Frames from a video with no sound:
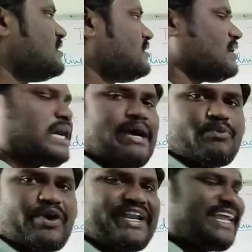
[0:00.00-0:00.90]
I am
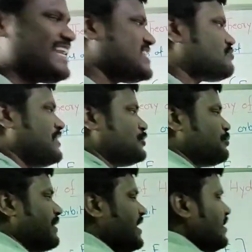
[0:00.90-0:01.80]
writing nh by 2
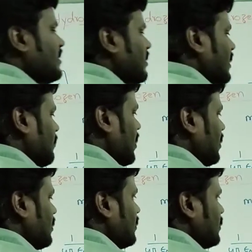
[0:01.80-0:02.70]
pi mr.
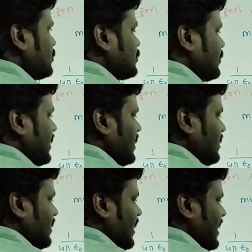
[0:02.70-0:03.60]
So
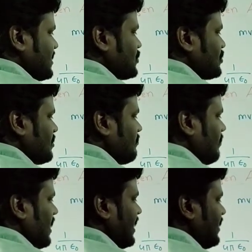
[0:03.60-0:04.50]
nh
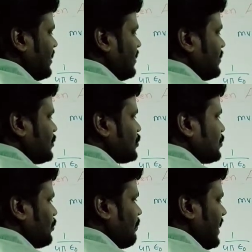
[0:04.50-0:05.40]
by 2
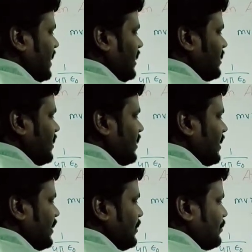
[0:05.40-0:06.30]
pi
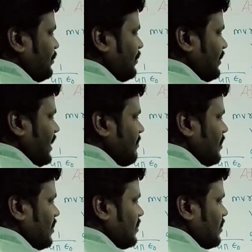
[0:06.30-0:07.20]
into
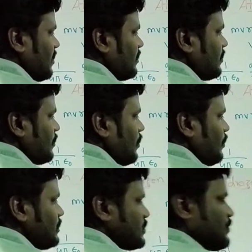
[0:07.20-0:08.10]
mr whole
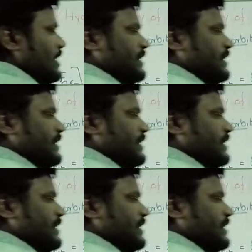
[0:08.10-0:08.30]
square.